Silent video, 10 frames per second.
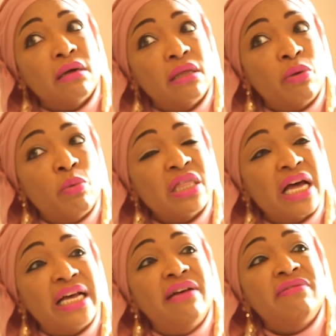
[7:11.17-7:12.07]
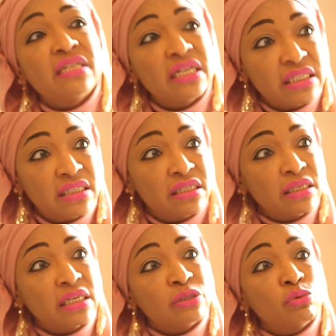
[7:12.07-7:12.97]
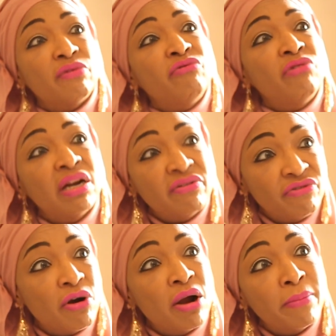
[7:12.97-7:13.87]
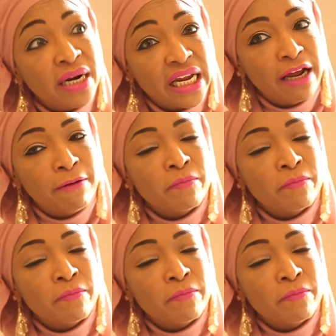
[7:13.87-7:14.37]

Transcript: the one that gives us a sort of run for our money.